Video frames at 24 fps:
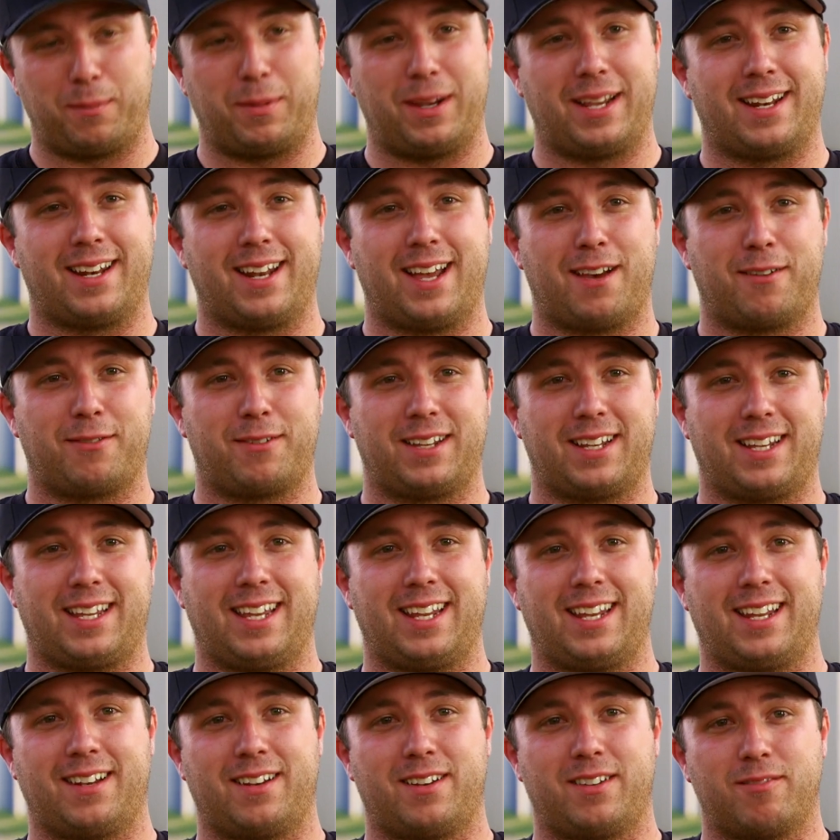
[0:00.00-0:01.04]
be enough to
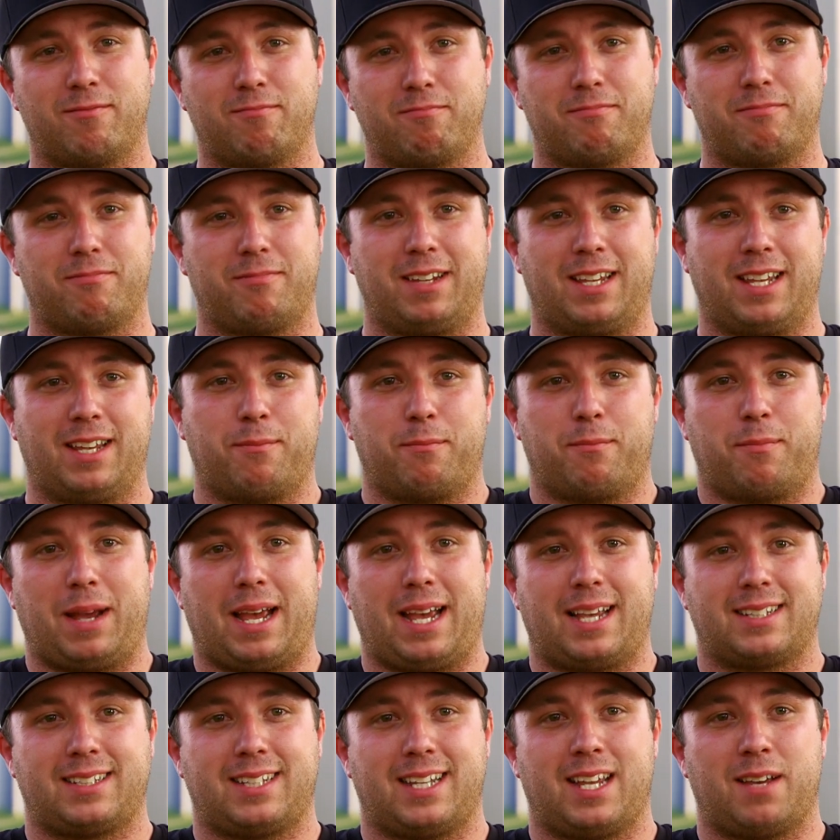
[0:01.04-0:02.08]
get it, get
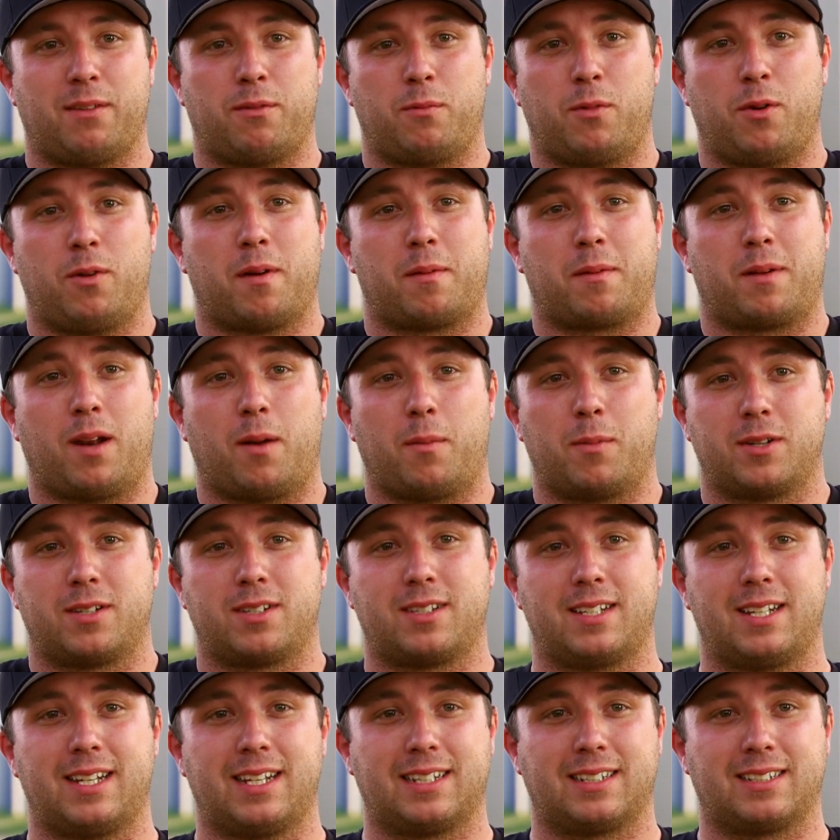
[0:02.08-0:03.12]
past him, move up to number
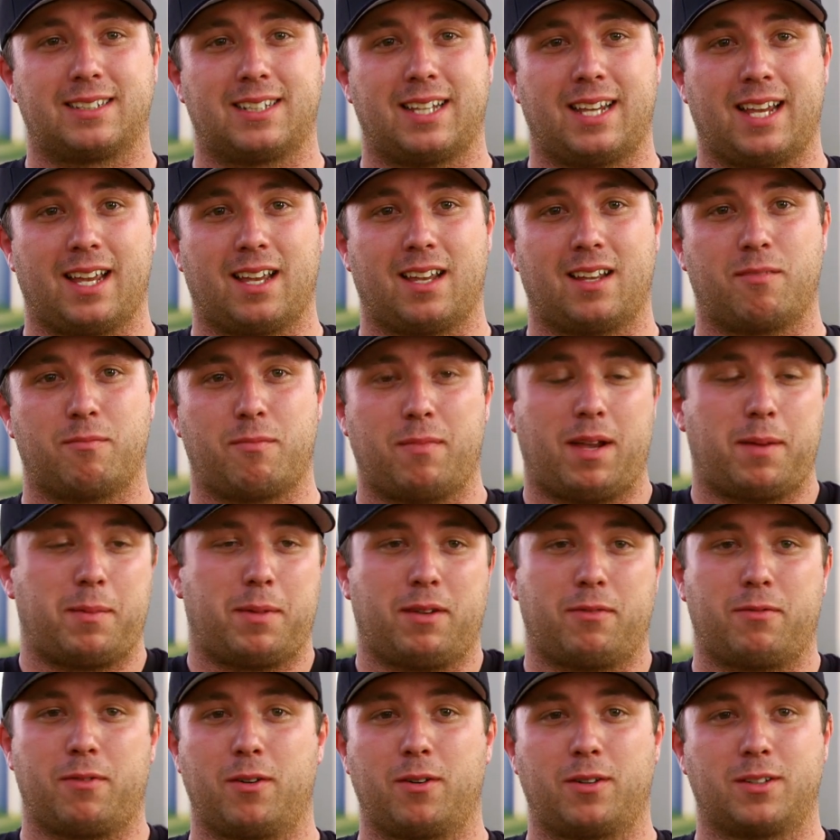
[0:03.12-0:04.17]
six, and
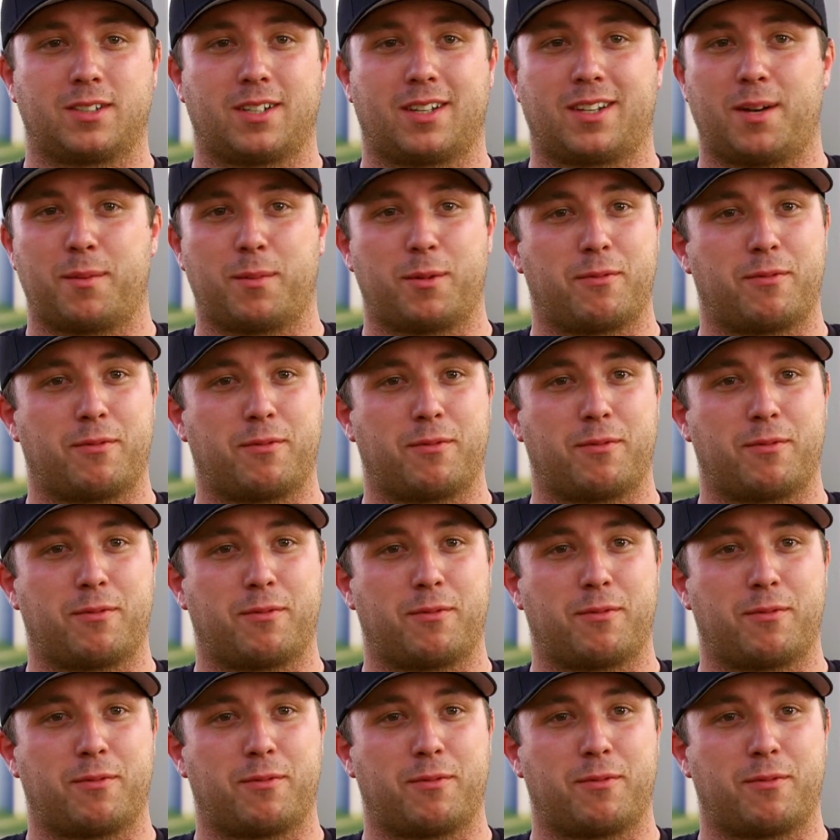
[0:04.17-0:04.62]
maybe focus on number